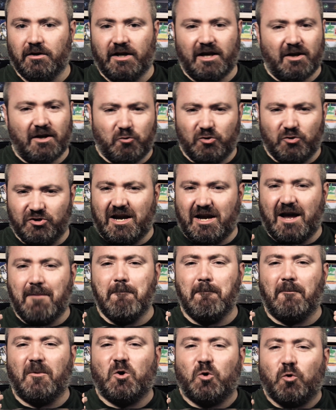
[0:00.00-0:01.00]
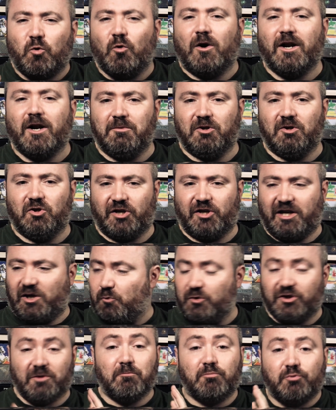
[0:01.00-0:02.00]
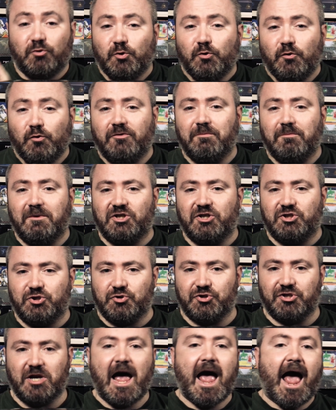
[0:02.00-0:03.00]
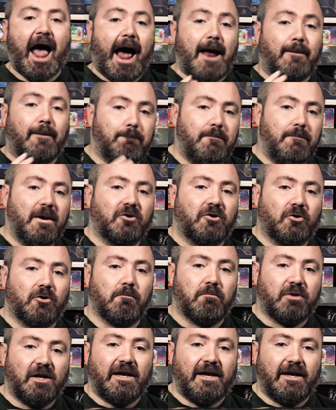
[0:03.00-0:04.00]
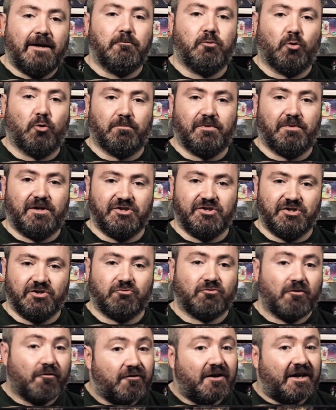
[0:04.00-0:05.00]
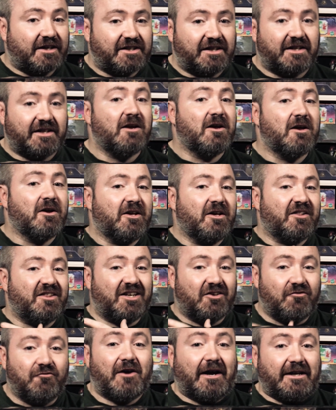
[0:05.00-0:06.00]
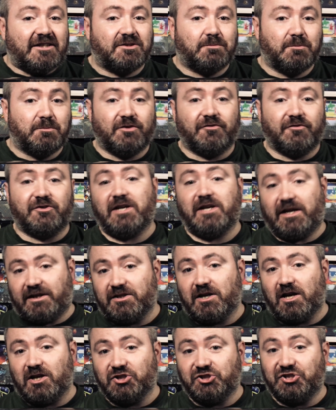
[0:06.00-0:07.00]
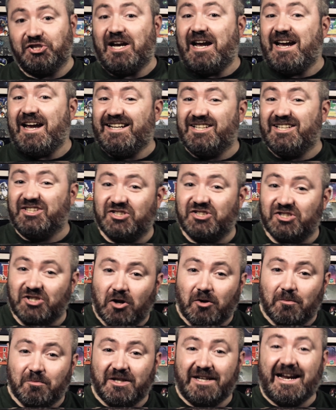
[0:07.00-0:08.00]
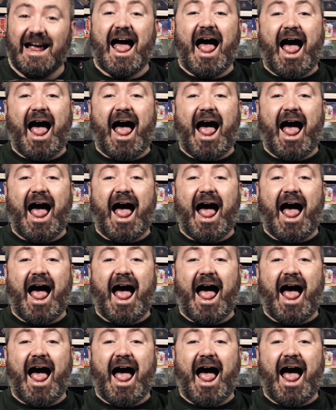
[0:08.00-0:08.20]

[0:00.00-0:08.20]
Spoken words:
It was incredible looking, with improved miniatures and better playing board pieces, reflecting the advancement of technology in sculpting